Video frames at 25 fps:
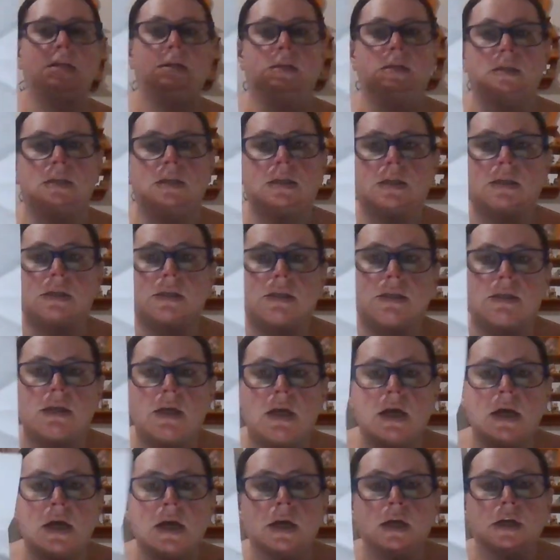This is
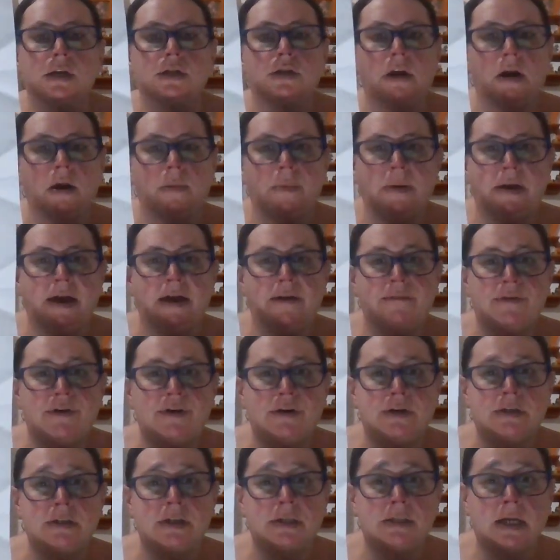charted by Heaven
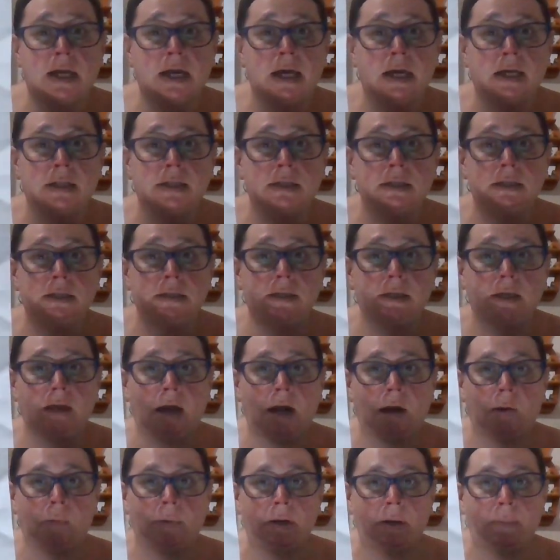and Earth Designs,
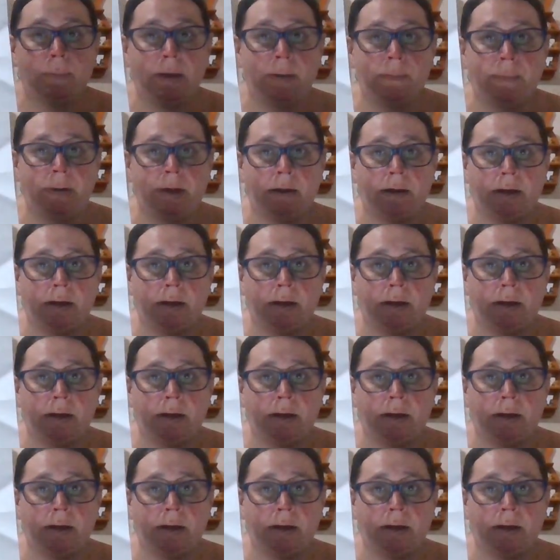artwork by